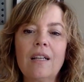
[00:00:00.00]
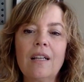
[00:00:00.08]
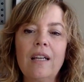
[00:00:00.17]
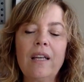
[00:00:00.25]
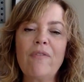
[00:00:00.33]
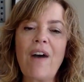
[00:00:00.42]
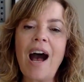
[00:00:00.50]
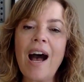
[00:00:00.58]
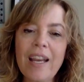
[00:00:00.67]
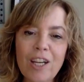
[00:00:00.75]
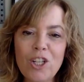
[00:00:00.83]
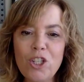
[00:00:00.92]
if
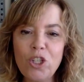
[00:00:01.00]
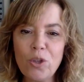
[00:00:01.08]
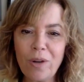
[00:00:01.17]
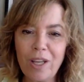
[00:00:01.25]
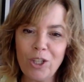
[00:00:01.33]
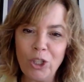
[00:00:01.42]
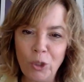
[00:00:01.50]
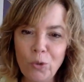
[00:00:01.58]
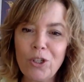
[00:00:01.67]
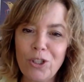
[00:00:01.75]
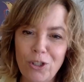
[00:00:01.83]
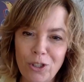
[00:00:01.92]
I could do it, you
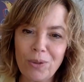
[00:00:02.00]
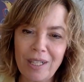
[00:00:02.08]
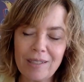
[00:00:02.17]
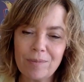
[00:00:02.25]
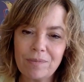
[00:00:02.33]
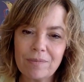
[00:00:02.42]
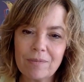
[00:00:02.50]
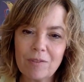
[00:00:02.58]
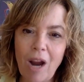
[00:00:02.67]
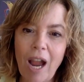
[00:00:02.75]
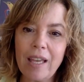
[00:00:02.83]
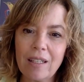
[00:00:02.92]
could do it,
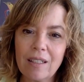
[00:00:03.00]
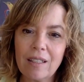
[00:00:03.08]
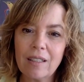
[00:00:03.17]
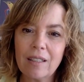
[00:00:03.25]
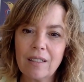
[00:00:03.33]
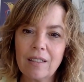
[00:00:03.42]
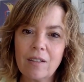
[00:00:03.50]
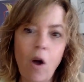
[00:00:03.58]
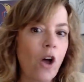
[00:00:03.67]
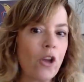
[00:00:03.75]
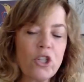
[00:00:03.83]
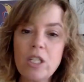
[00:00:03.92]
right?
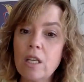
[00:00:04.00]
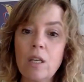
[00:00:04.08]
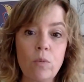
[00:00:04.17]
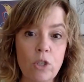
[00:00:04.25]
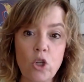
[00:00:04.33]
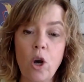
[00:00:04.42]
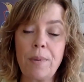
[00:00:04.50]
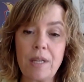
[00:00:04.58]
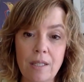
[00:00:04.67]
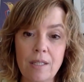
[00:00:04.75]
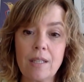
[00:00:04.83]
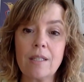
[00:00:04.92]
All she did was show up
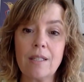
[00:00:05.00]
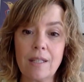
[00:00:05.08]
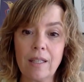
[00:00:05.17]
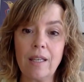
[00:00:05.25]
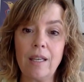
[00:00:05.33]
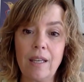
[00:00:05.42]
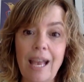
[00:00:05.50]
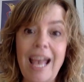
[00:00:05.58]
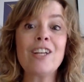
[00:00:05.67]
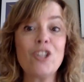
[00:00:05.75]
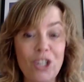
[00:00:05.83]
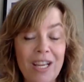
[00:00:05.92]
consistently,
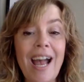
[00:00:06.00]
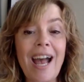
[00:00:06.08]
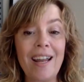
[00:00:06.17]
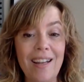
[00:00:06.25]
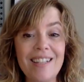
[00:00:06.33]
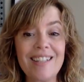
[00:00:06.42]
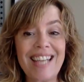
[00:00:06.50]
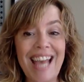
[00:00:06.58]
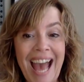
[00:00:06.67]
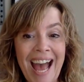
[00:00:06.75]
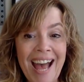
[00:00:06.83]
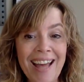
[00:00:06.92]
and she had a
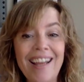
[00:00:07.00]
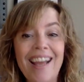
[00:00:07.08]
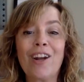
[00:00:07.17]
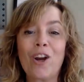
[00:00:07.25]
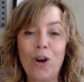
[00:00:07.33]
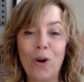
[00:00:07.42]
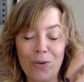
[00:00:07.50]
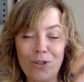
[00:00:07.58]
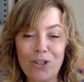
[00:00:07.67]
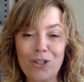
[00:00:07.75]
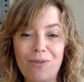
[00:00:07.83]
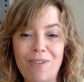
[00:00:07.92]
dad and a
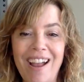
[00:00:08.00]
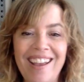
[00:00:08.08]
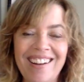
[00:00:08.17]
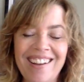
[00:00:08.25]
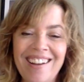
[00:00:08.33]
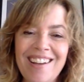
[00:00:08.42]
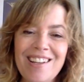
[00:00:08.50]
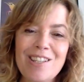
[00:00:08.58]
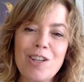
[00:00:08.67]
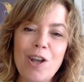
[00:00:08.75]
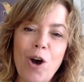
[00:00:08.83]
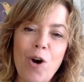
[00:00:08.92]
coach, right?
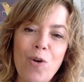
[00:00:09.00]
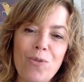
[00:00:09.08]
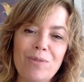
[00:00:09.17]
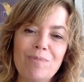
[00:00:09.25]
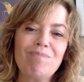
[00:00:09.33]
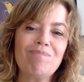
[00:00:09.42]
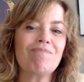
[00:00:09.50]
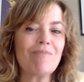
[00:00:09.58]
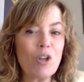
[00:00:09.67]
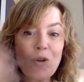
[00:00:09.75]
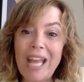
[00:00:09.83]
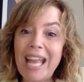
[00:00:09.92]
So
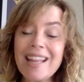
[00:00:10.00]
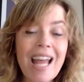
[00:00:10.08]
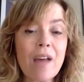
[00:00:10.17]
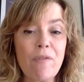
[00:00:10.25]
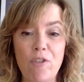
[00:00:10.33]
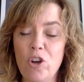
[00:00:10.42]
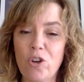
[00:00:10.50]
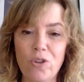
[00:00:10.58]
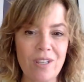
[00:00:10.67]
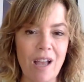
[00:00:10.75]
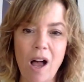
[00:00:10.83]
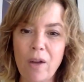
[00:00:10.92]
create that for
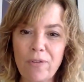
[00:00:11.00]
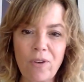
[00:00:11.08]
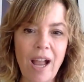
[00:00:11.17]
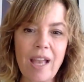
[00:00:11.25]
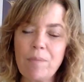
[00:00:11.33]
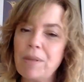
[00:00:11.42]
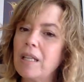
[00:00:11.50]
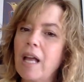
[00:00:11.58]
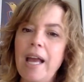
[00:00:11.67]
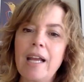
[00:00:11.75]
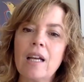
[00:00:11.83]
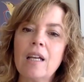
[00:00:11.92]
yourself, right? Be
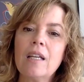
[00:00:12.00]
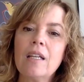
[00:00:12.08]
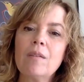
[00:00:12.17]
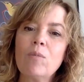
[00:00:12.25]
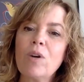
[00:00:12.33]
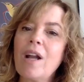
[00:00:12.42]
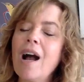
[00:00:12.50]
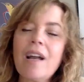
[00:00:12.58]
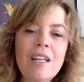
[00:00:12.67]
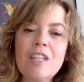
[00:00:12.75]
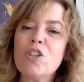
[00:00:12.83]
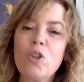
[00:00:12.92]
like, we're not
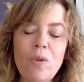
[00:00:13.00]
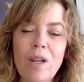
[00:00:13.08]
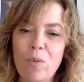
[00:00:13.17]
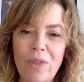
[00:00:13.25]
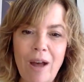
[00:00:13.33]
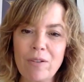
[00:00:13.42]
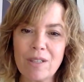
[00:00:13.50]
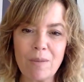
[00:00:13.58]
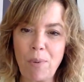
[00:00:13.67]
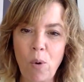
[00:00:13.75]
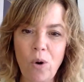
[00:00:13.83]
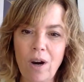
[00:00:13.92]
going to do it without
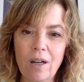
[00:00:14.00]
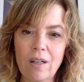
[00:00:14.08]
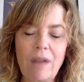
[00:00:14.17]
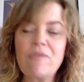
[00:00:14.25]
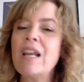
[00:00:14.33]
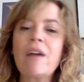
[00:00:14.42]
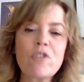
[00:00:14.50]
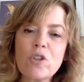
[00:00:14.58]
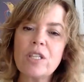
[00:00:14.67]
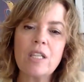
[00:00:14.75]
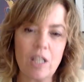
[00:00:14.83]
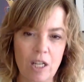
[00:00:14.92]
support. I've never
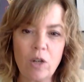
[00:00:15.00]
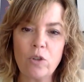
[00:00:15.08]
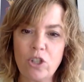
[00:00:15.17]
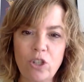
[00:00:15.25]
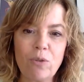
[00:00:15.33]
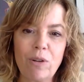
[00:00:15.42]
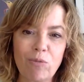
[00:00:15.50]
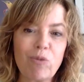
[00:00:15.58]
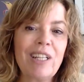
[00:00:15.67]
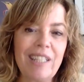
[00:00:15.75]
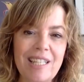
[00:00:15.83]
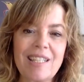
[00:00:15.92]
seen a coach do it
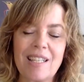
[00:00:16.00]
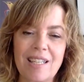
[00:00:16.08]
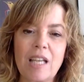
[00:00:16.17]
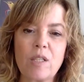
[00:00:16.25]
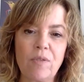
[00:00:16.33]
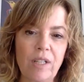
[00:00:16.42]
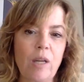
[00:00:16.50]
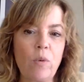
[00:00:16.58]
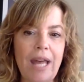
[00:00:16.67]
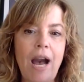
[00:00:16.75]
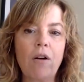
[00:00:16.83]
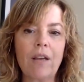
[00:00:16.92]
really successfully
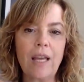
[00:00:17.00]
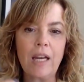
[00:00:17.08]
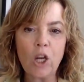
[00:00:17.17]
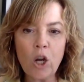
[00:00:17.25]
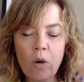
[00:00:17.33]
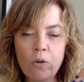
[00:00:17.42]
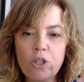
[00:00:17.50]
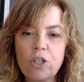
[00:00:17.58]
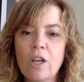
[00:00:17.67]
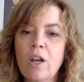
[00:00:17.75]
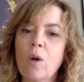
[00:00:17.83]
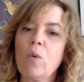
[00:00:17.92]
without getting coached,
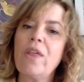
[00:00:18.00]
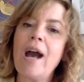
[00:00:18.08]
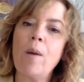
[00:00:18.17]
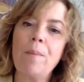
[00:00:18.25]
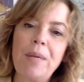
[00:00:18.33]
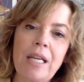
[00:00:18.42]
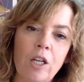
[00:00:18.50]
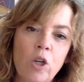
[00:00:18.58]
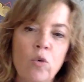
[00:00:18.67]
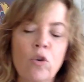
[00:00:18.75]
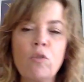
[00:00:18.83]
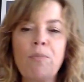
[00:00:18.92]
without being in a
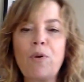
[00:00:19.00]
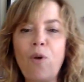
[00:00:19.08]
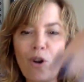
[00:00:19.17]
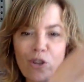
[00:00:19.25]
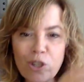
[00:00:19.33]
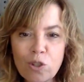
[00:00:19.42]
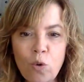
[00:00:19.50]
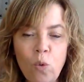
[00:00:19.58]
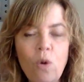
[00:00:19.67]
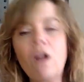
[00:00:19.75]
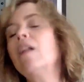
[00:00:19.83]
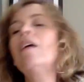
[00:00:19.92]
group or a
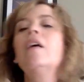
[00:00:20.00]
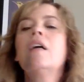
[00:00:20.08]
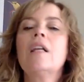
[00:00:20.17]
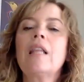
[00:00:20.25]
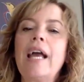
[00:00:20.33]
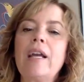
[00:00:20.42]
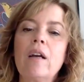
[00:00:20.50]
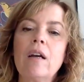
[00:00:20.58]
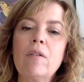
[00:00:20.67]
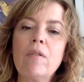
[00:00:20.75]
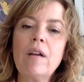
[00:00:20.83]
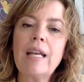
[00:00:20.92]
school. Like,
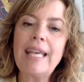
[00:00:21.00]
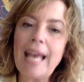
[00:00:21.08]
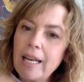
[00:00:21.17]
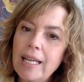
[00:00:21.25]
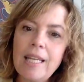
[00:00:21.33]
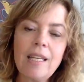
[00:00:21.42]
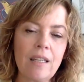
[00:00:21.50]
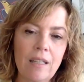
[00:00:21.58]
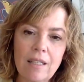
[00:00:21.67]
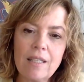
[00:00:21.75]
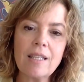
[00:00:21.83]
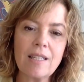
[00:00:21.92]
get
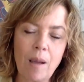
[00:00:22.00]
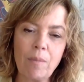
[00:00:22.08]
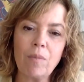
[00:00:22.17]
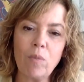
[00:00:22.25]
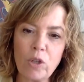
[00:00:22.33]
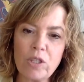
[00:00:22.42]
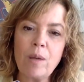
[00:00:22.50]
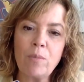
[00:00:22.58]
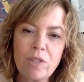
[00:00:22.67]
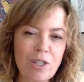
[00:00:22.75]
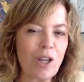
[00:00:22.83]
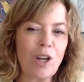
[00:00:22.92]
into something where
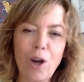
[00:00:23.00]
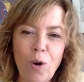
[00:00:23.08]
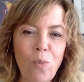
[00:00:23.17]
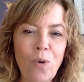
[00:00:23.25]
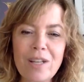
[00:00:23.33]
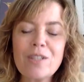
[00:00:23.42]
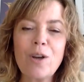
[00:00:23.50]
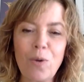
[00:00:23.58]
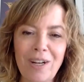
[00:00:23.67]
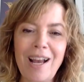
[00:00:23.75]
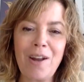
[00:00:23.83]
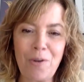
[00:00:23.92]
someone's going to go, what is
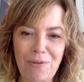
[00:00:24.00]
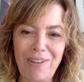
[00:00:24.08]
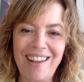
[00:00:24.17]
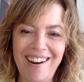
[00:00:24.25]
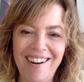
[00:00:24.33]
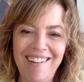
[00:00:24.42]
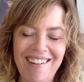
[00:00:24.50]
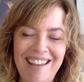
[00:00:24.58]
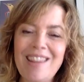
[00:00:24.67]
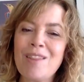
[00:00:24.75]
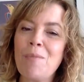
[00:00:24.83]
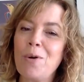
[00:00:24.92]
going on over there?
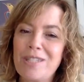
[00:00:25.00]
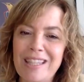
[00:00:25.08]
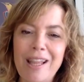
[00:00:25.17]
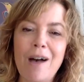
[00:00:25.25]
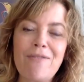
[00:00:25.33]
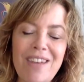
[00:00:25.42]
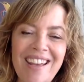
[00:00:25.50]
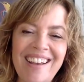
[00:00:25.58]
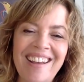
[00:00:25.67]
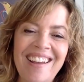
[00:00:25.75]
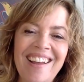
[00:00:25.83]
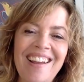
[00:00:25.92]
In the most
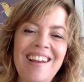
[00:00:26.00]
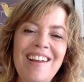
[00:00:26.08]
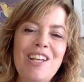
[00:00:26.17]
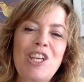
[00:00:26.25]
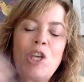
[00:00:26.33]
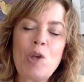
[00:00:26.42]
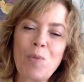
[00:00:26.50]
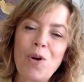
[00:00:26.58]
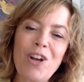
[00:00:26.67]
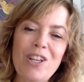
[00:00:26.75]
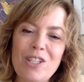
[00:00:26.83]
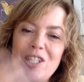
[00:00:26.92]
loving,
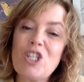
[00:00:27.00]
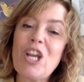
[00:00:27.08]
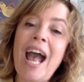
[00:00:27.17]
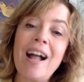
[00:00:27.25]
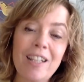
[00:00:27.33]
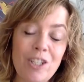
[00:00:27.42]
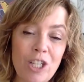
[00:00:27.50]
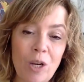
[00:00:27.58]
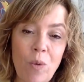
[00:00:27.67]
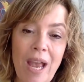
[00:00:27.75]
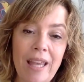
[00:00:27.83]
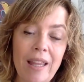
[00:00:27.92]
humorous, challenging
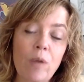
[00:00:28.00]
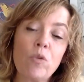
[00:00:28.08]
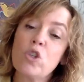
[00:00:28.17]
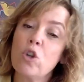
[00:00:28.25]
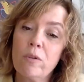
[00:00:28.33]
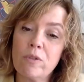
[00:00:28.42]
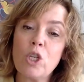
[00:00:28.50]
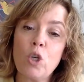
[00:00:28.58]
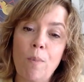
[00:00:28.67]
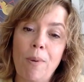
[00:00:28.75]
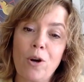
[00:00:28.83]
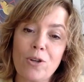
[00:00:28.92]
way that serves
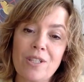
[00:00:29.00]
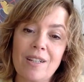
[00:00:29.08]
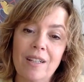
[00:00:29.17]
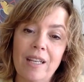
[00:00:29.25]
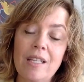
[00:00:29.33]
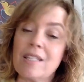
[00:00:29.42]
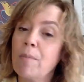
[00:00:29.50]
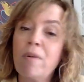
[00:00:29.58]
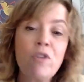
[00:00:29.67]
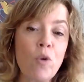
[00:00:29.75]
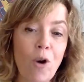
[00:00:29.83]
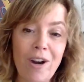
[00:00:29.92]
you personally. Some
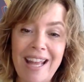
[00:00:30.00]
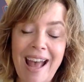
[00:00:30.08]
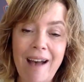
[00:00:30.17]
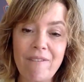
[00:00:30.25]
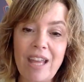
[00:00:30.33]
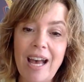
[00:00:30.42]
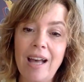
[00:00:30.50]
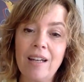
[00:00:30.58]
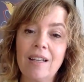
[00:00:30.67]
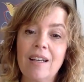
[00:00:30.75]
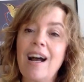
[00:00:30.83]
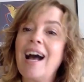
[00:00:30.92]
of you already have that.
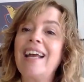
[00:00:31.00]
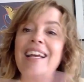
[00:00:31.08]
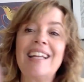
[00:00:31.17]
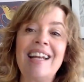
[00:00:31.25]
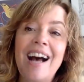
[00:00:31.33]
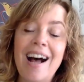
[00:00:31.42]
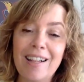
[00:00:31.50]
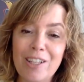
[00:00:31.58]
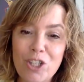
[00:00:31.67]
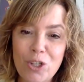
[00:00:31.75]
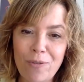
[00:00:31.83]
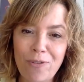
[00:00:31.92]
I
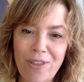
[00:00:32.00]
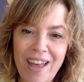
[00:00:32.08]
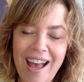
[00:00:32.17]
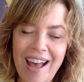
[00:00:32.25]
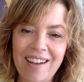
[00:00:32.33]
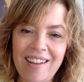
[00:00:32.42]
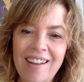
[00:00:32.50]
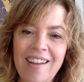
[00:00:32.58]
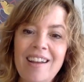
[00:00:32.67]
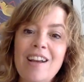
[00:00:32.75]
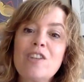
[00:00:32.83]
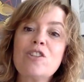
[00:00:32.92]
acknowledge you for that.
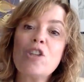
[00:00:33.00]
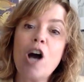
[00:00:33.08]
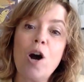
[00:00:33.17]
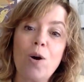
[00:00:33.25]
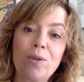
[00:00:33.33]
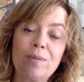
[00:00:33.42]
So